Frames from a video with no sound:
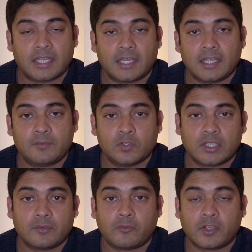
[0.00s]
if
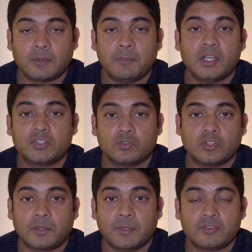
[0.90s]
you're looking for a commercial
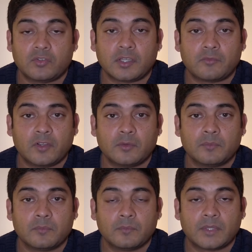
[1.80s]
documentary, a
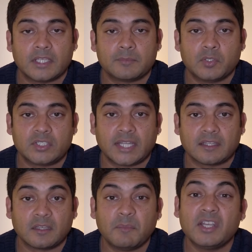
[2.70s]
film that is put
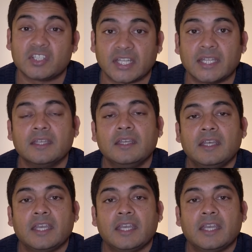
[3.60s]
together commercially